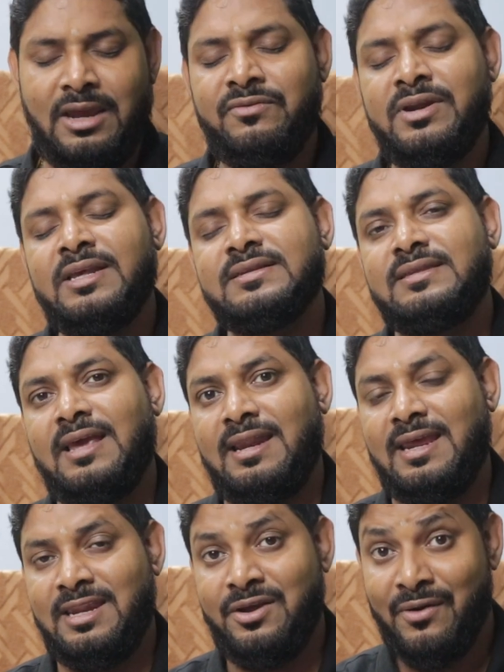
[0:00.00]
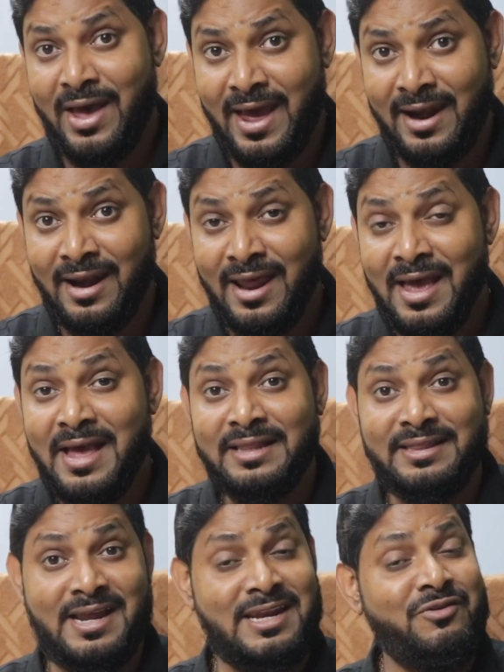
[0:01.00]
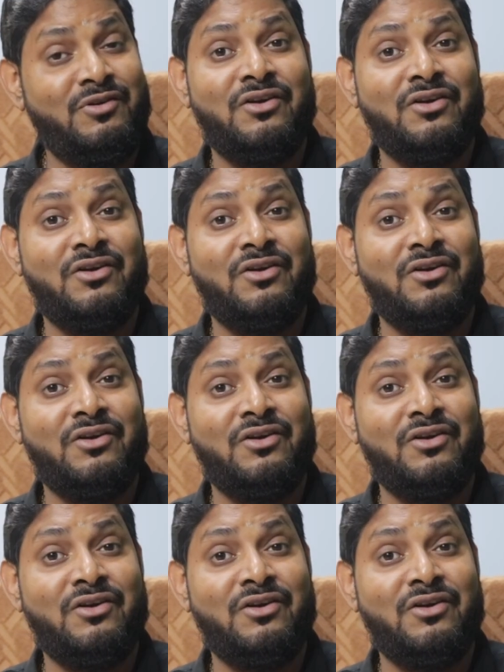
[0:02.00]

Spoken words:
If it is there in your hand, then you